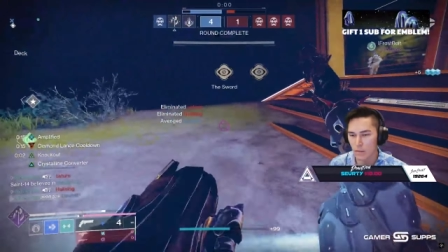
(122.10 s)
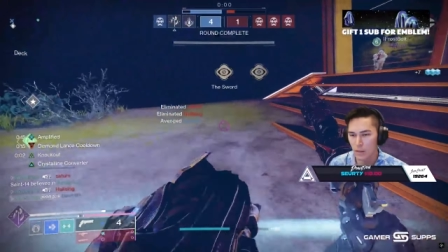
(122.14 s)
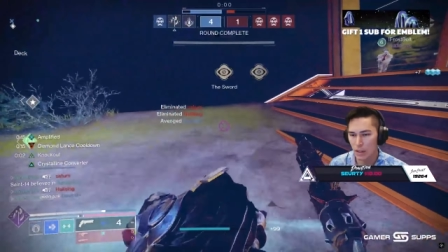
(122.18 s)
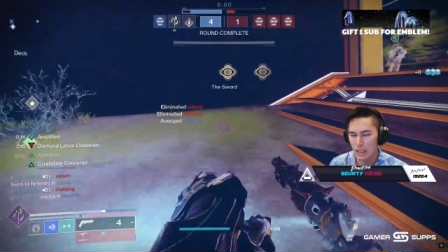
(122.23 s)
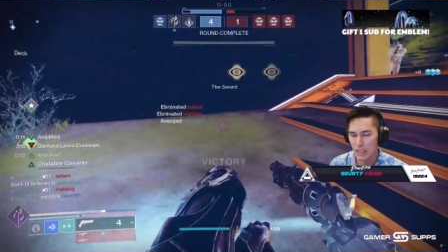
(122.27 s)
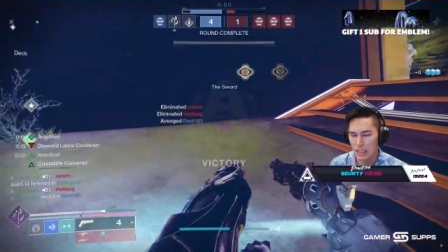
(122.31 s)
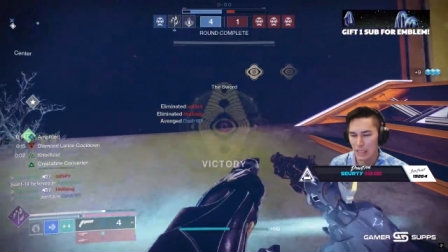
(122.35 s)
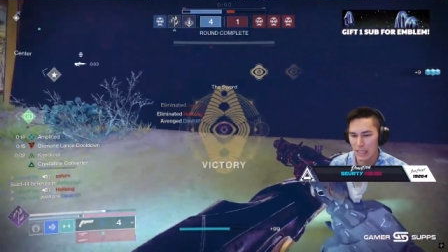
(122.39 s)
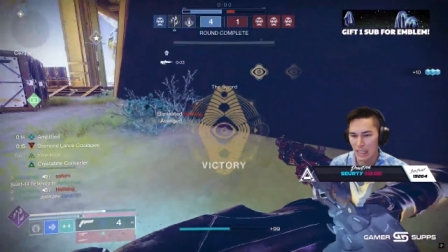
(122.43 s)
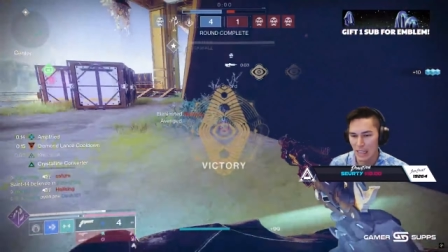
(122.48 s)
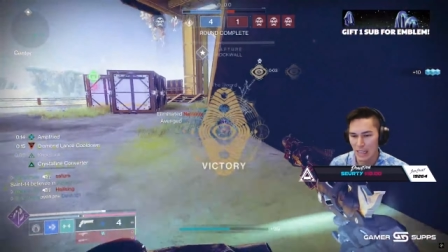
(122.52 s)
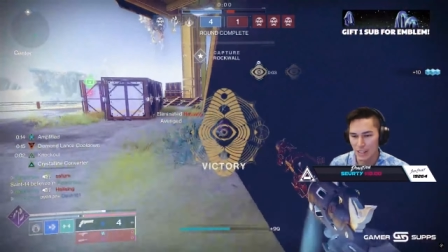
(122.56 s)
Get
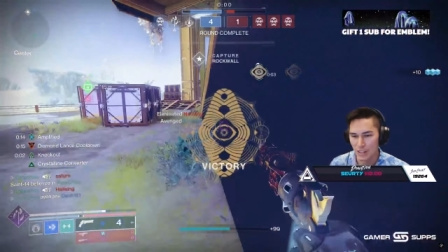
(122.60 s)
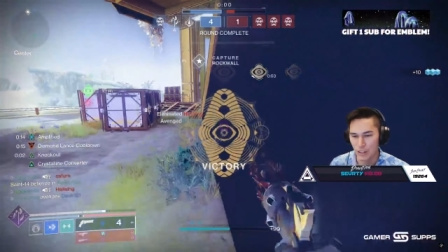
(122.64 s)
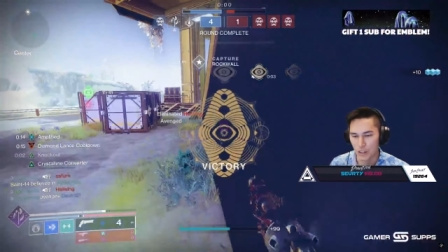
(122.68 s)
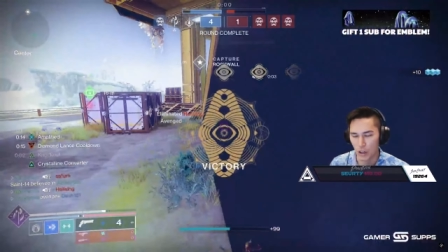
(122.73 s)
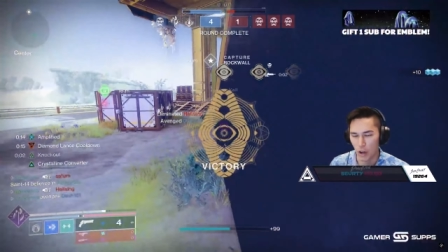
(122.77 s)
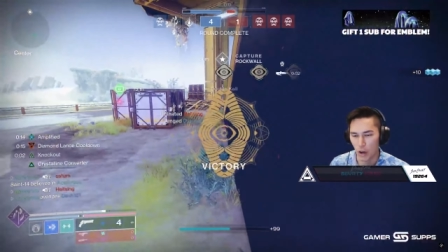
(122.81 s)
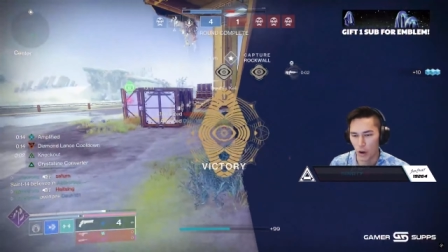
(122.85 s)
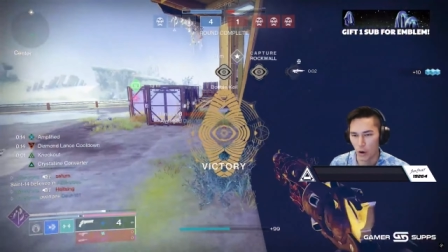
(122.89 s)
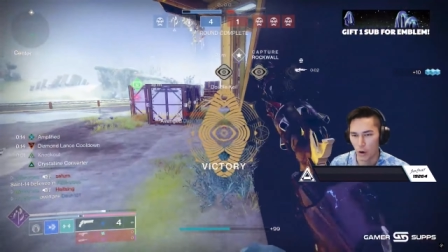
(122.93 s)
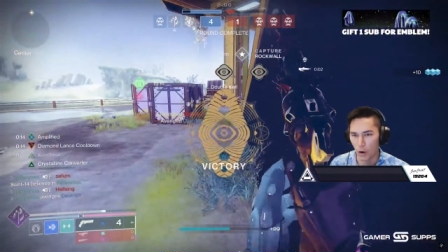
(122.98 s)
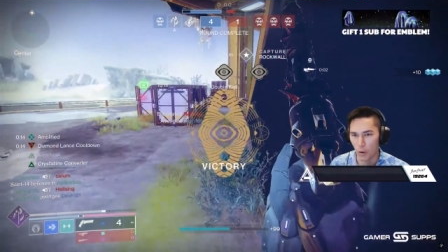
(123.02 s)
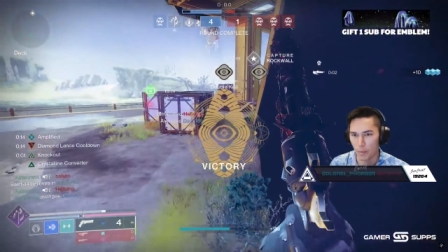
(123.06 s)
him, Cross. Let's get
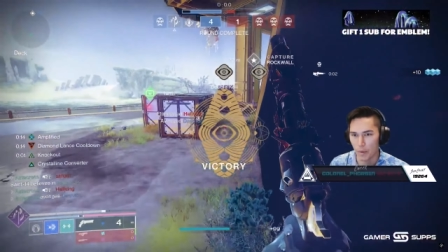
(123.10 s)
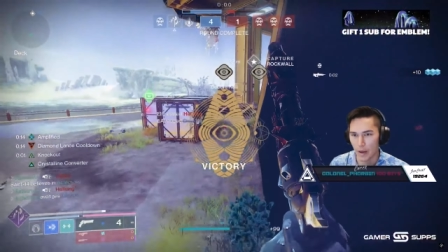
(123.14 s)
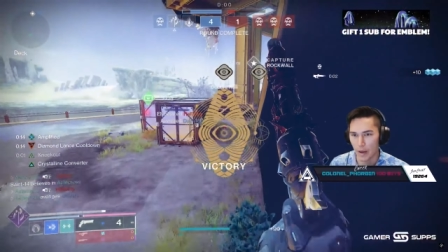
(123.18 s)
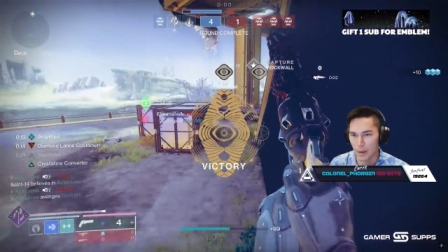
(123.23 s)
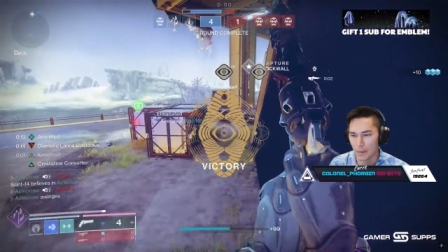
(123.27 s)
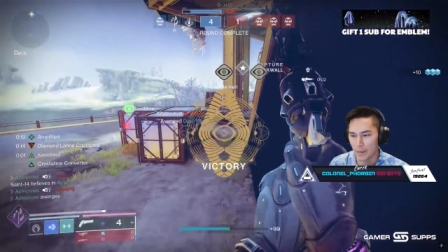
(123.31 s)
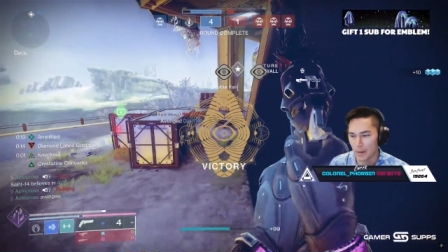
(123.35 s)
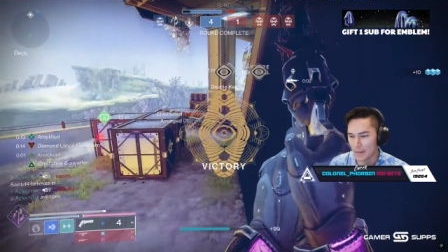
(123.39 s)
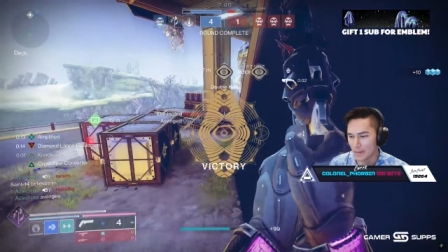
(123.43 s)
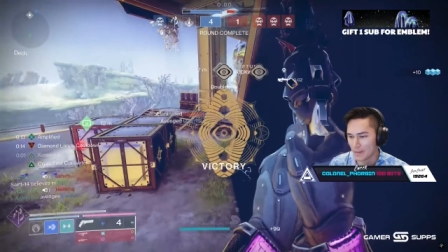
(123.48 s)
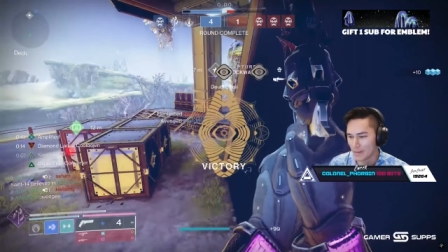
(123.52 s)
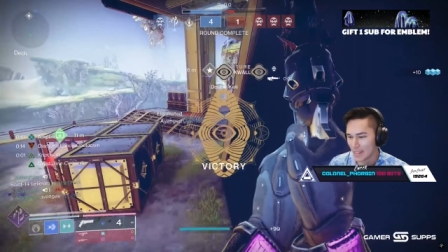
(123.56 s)
go, him, Cross.
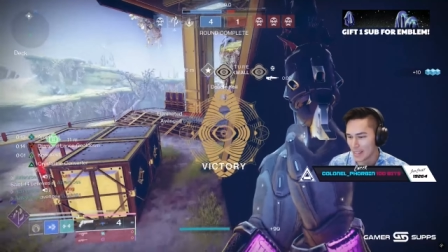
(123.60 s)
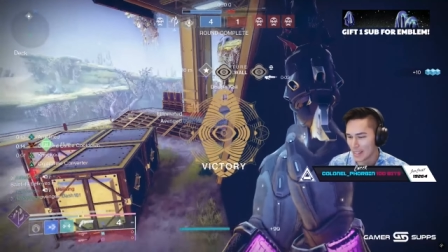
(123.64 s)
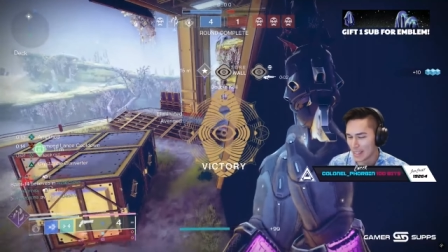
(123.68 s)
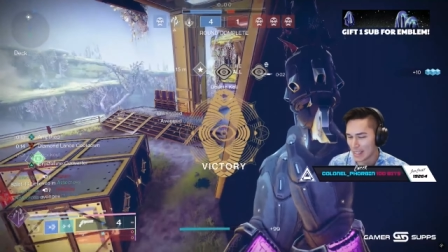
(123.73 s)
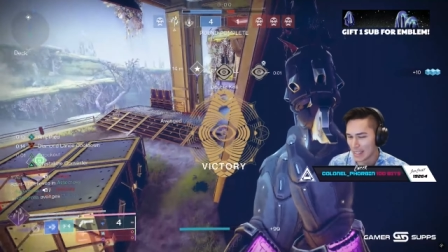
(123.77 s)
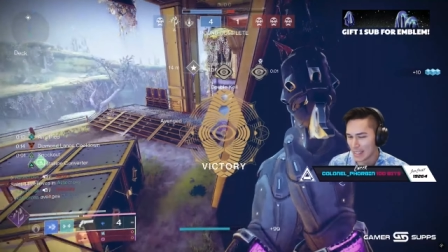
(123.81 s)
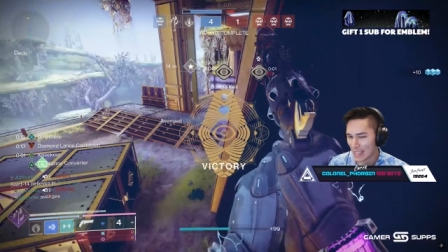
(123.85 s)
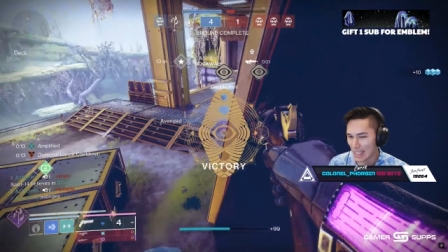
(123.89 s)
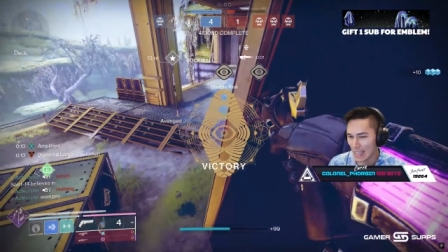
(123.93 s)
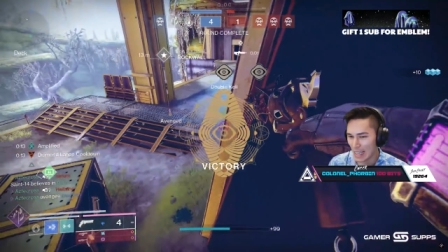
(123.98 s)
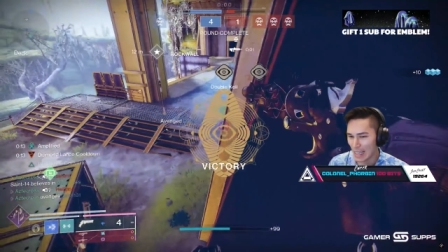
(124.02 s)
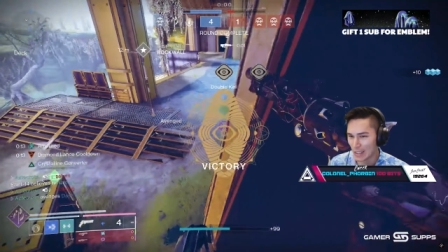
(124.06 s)
Baby.
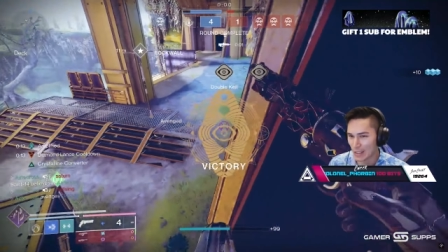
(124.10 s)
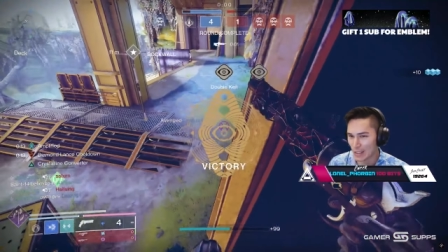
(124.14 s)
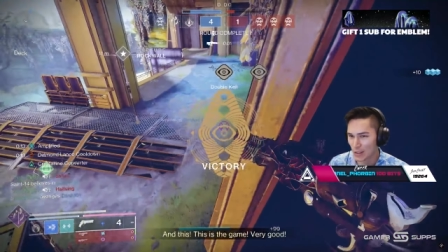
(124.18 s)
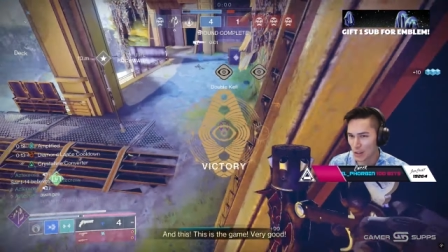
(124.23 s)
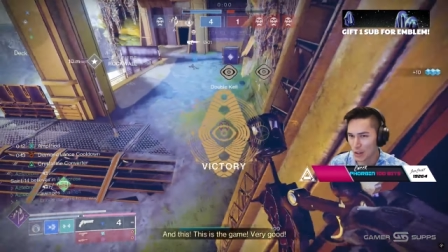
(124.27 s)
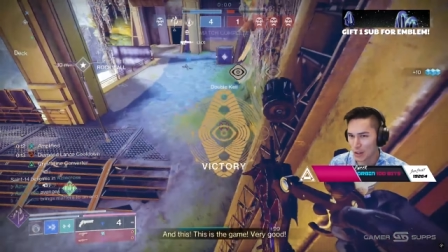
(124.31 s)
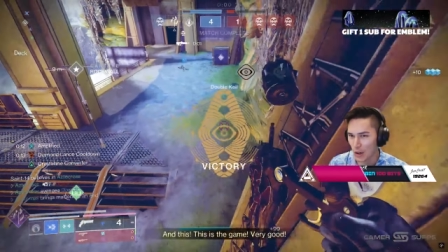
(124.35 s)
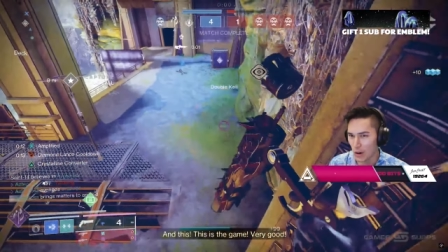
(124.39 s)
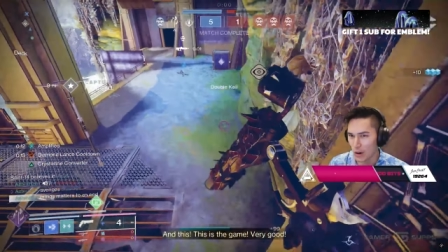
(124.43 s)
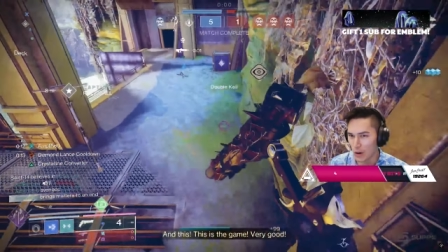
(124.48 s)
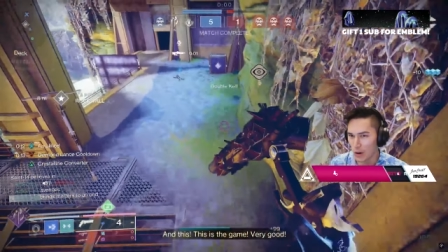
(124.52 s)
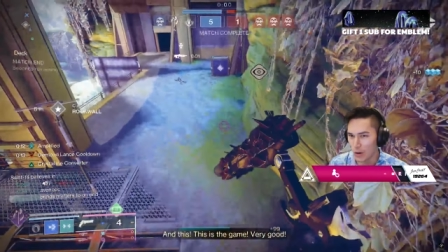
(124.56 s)
Let's
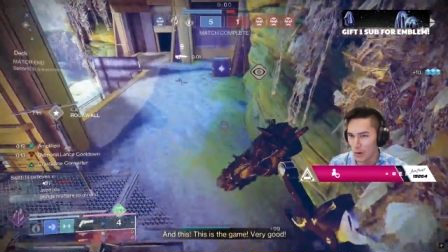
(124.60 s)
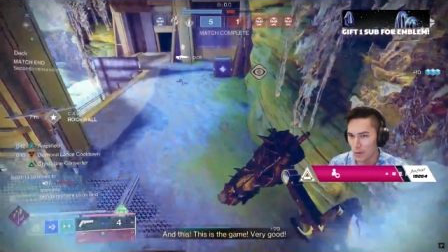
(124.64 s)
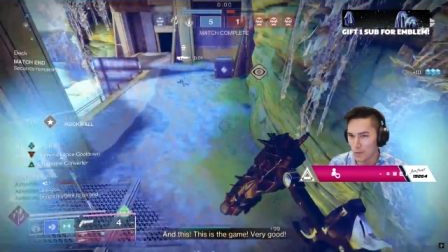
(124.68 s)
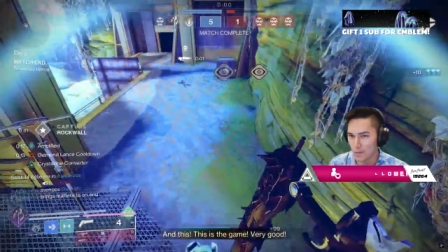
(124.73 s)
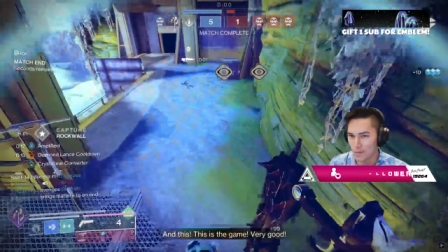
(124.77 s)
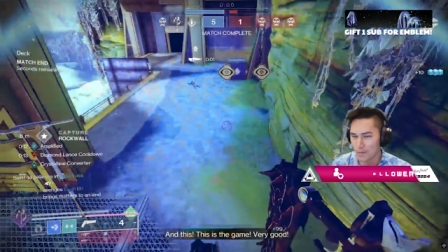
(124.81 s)
go.